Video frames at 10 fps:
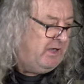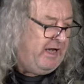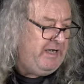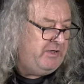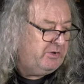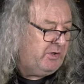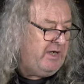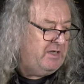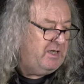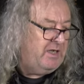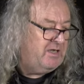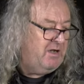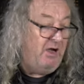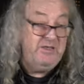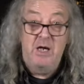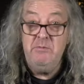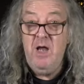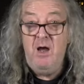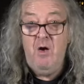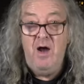Heat treated. I don't
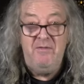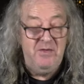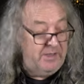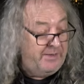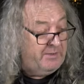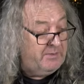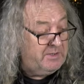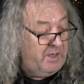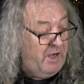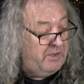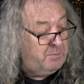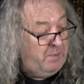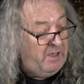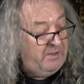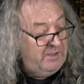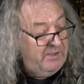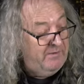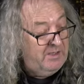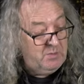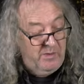know. I haven't done the research, but
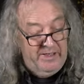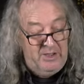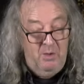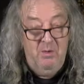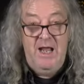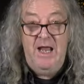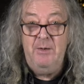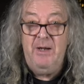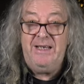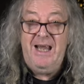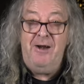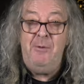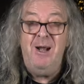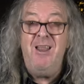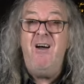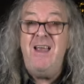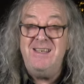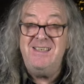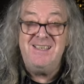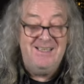that's what they call it anyway.
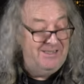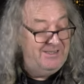Caramelized